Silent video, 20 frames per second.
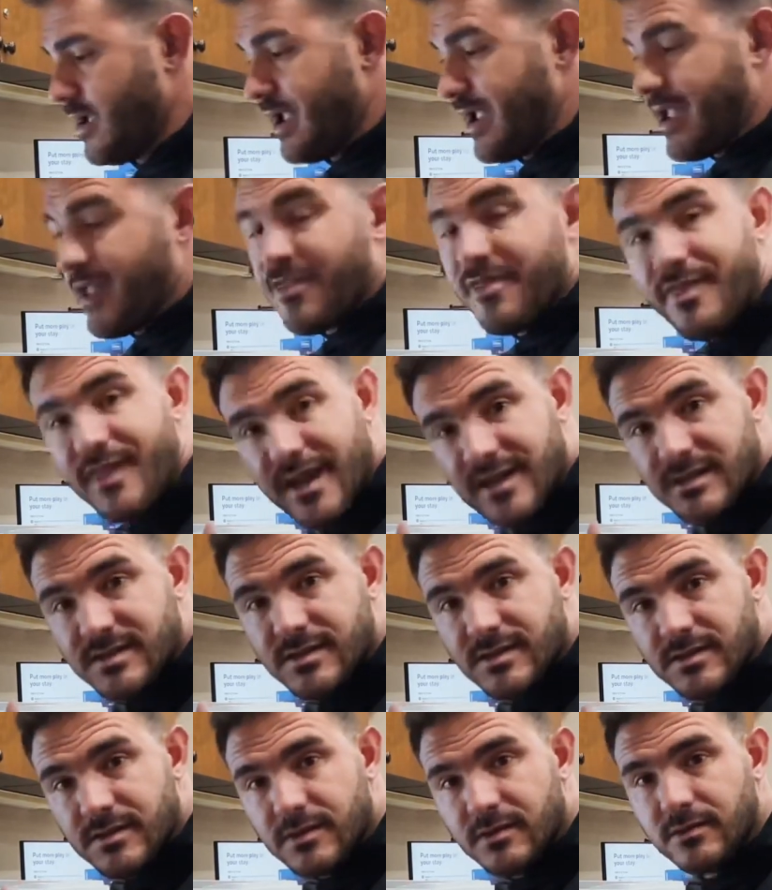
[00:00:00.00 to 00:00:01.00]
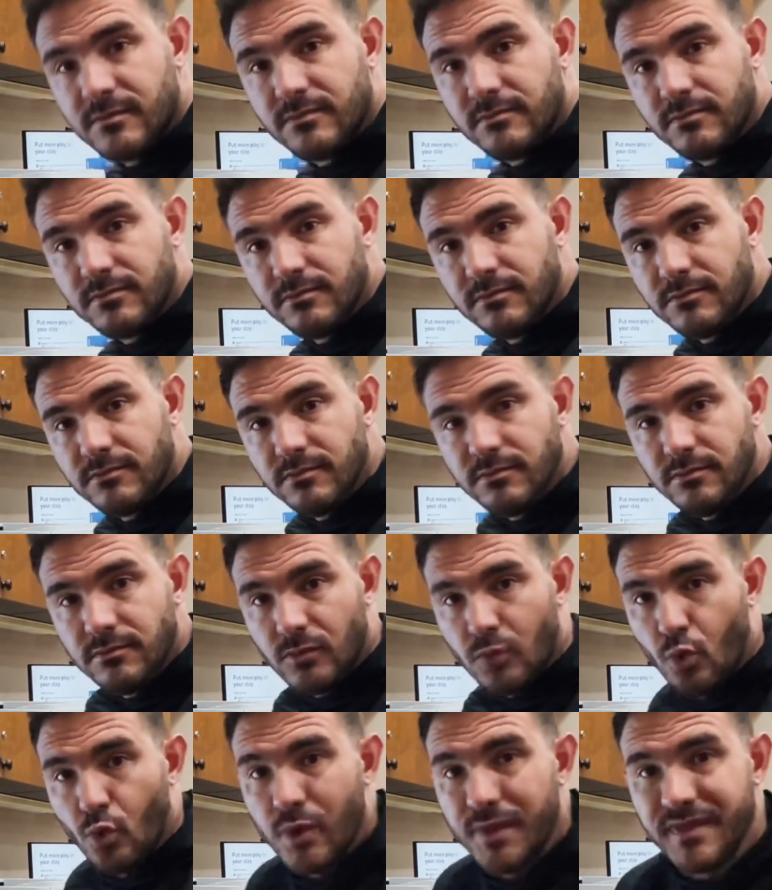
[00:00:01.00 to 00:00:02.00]
and this
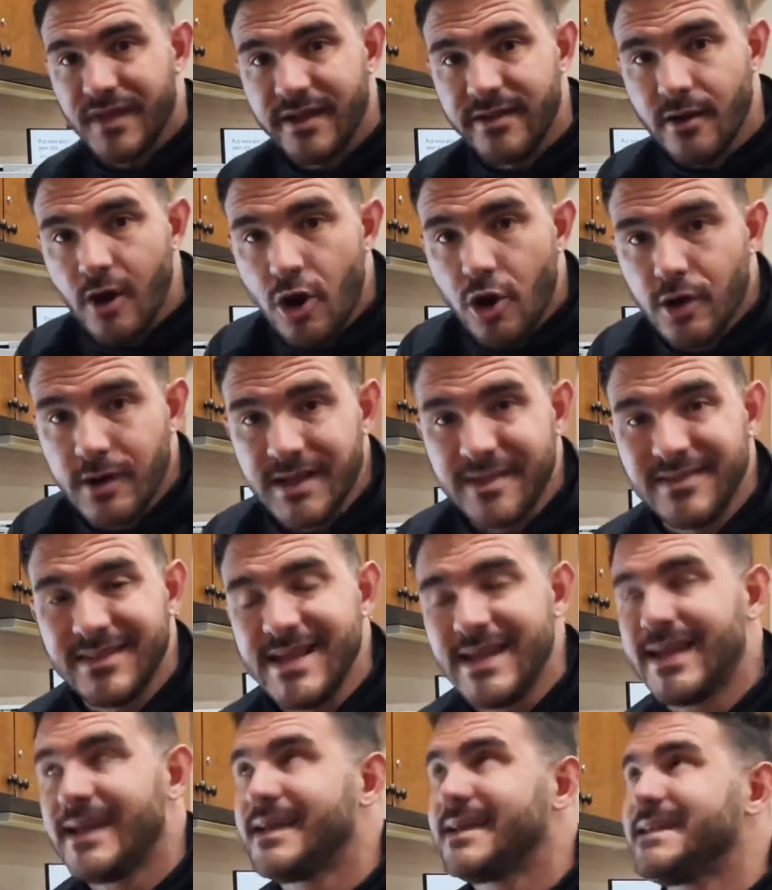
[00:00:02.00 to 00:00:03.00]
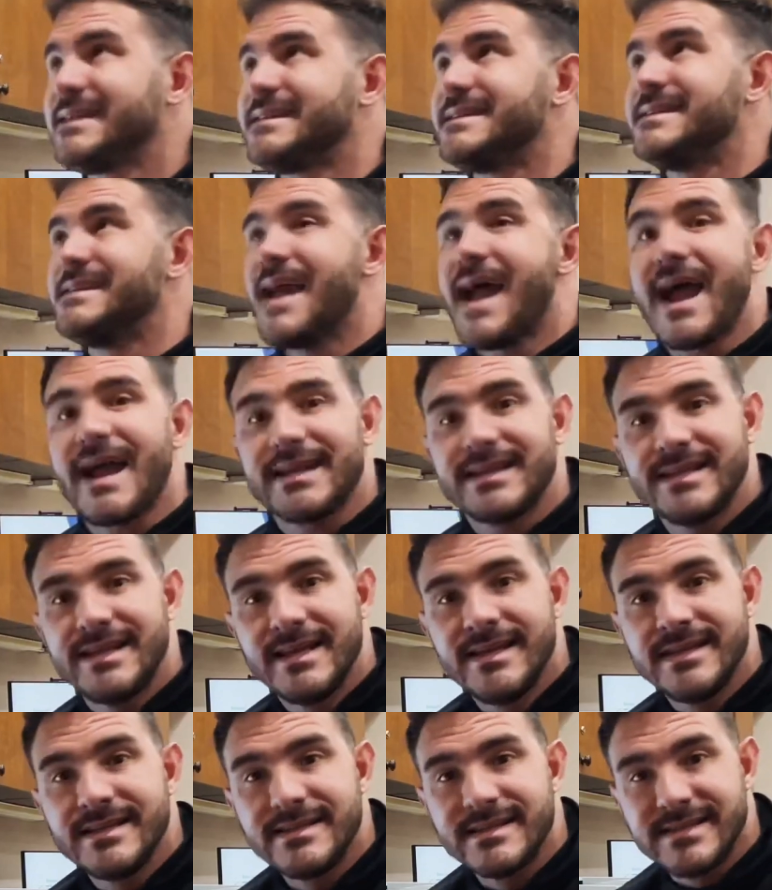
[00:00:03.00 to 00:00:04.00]
when they are the
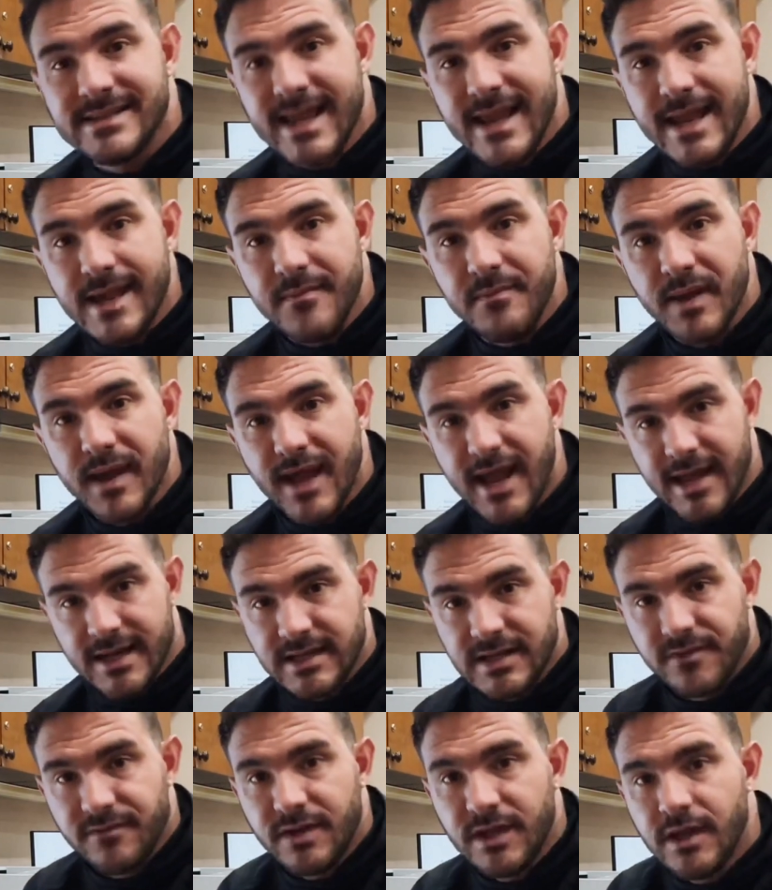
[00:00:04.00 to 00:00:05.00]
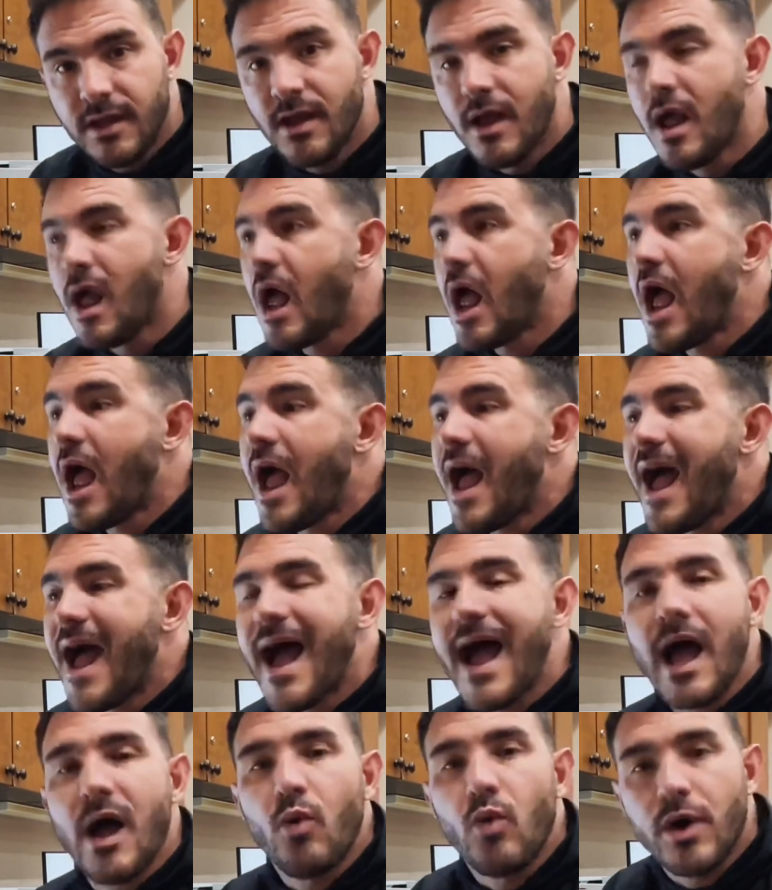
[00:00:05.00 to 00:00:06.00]
exact same activity,
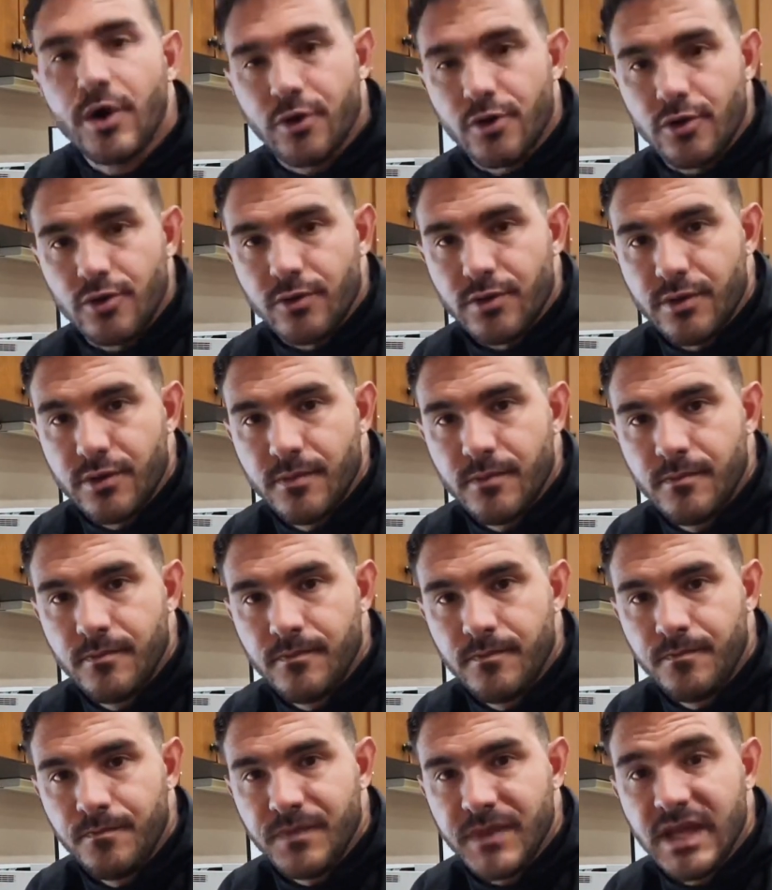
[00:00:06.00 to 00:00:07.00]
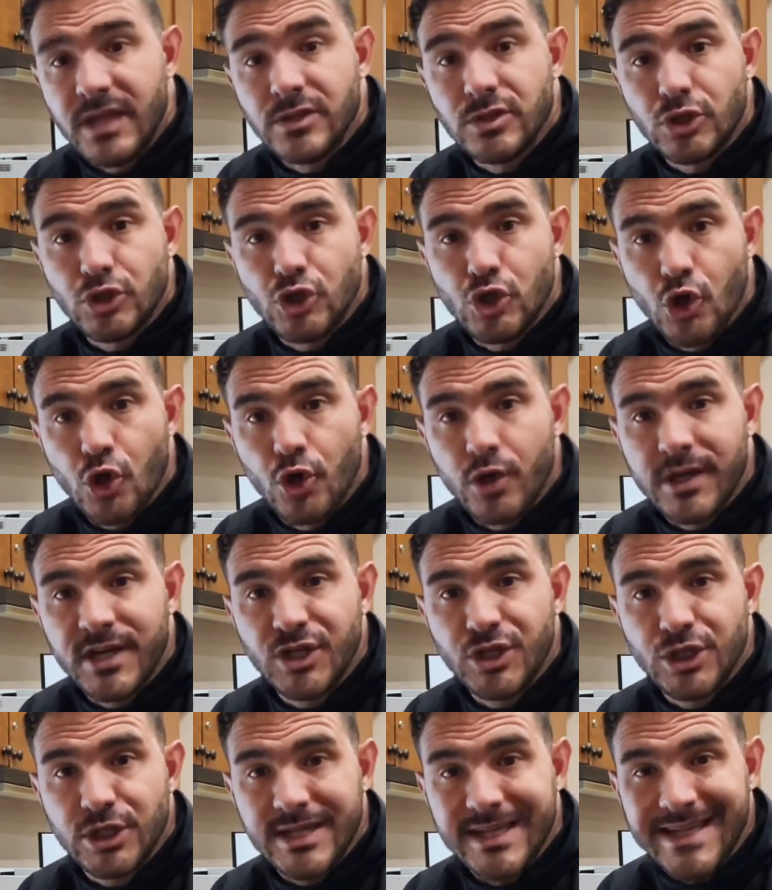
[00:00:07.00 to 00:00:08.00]
how on earth is a
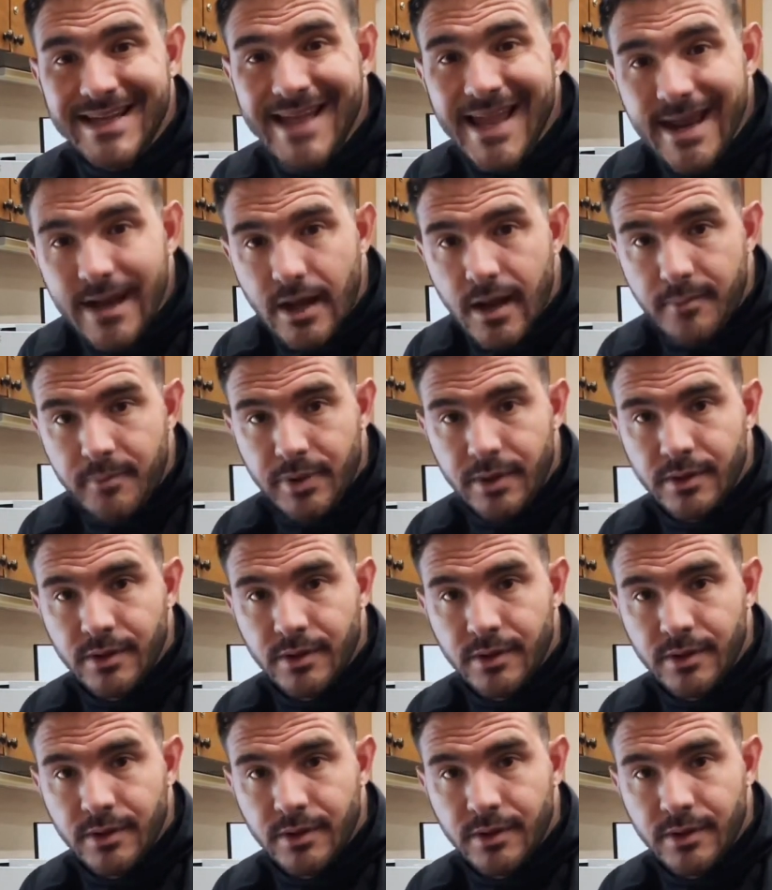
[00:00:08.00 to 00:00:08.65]
Turkish get-up